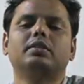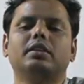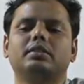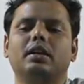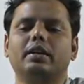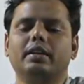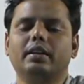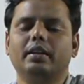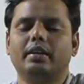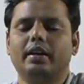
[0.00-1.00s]
the
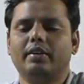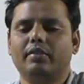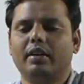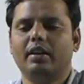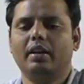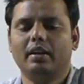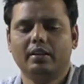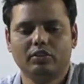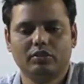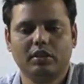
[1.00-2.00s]
study redware,
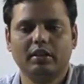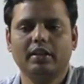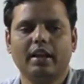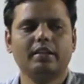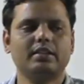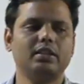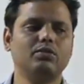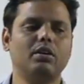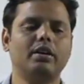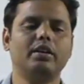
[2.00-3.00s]
study
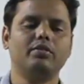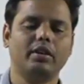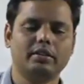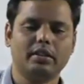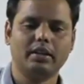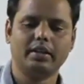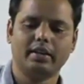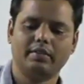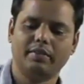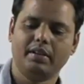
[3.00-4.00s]
STURDY, study
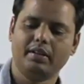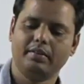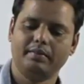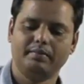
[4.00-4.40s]
redware,